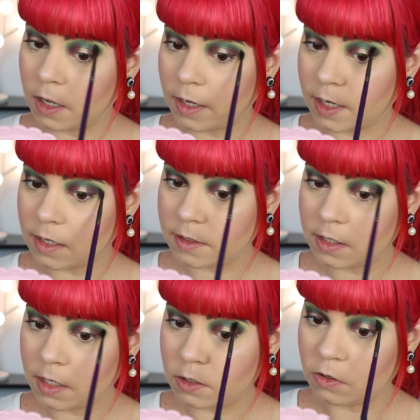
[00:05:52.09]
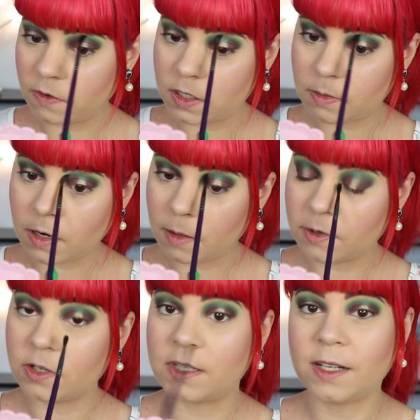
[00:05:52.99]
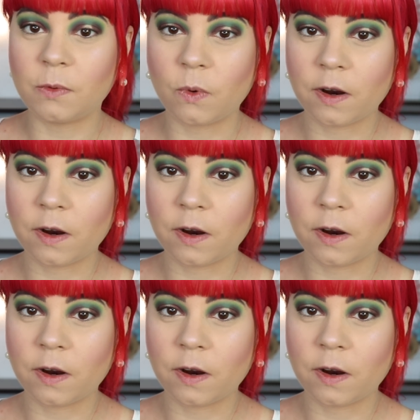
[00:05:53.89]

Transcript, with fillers: I guess the Too Faced primer is still